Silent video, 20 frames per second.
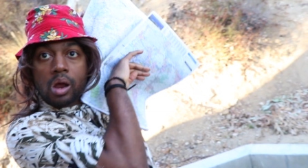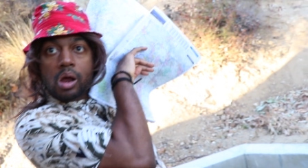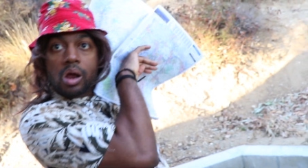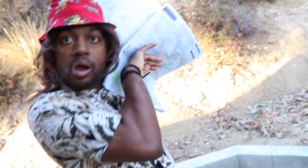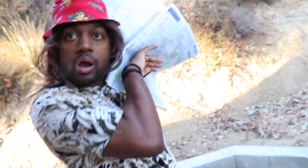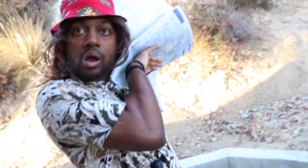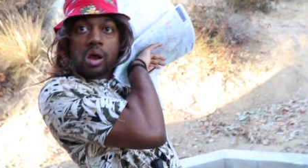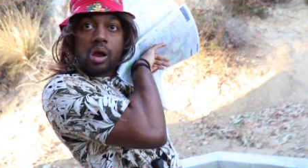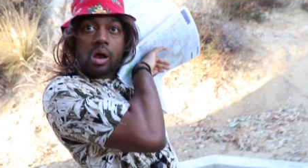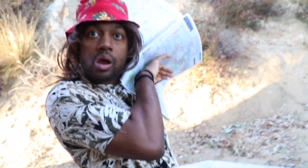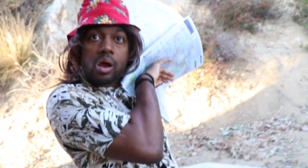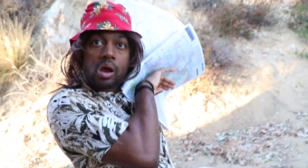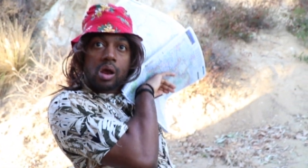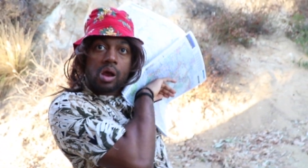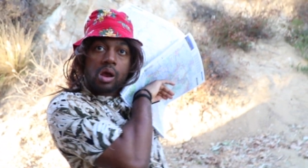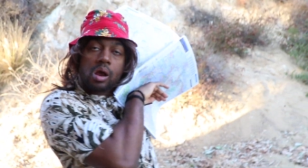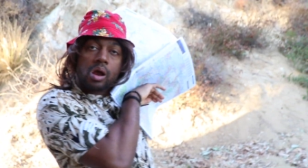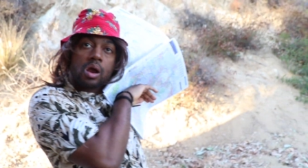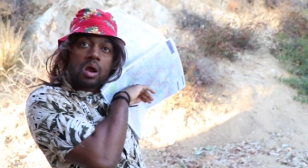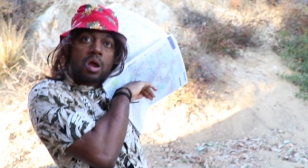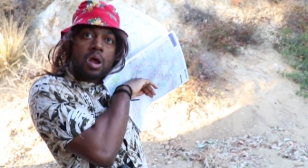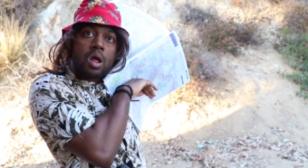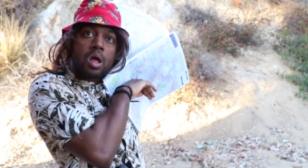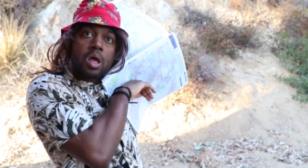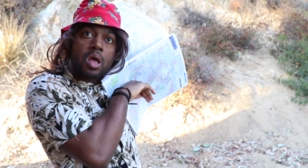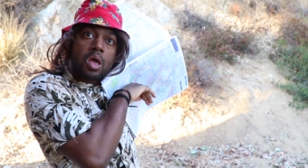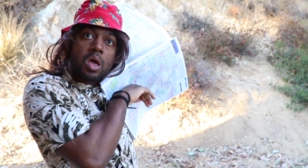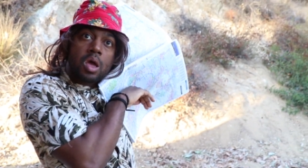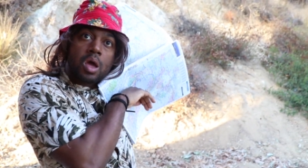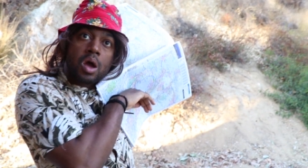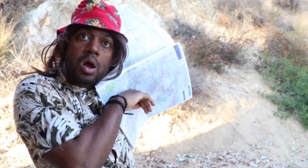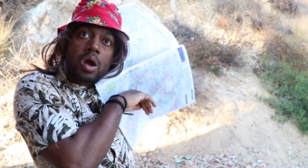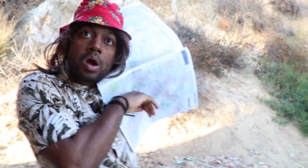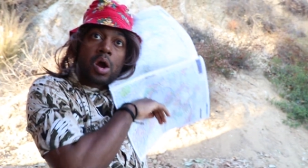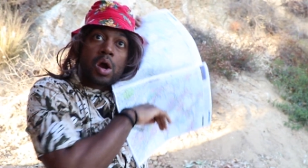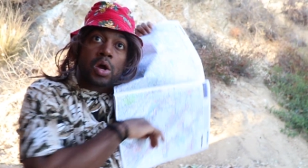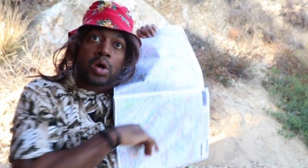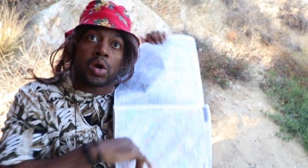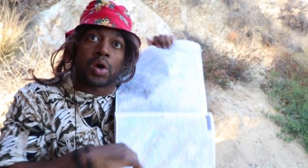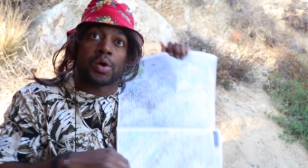It's like a 47 mile span.
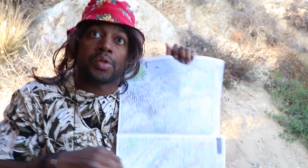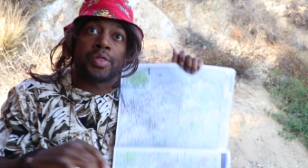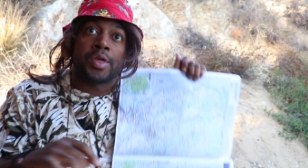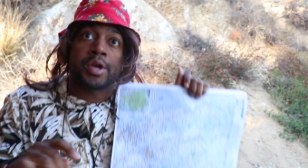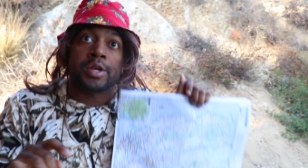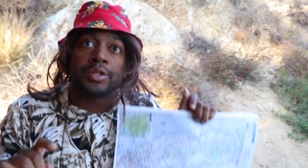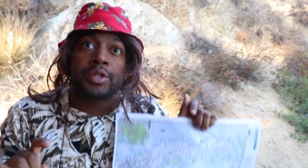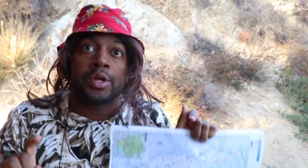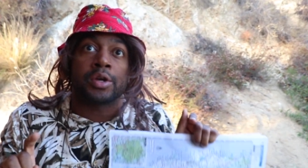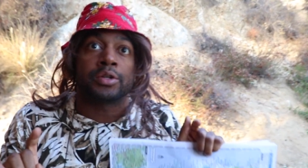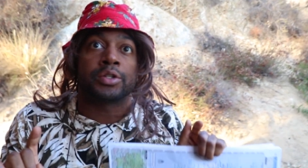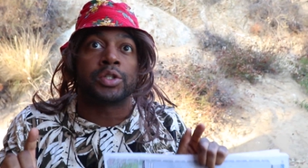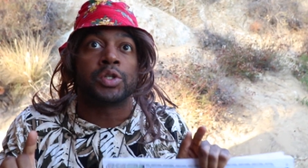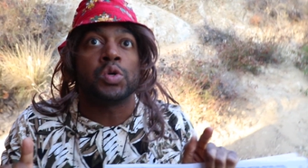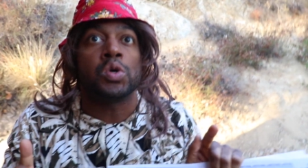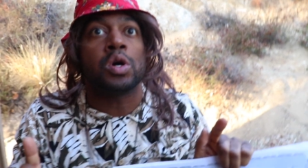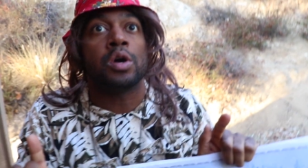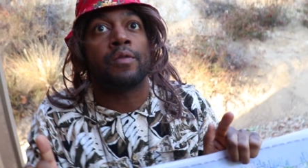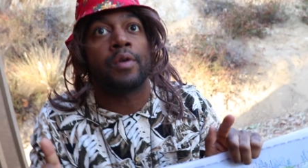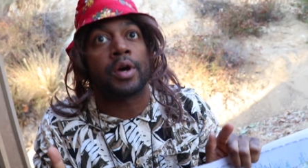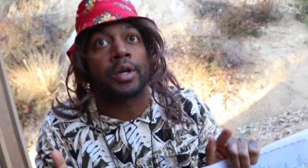Good thing there's two of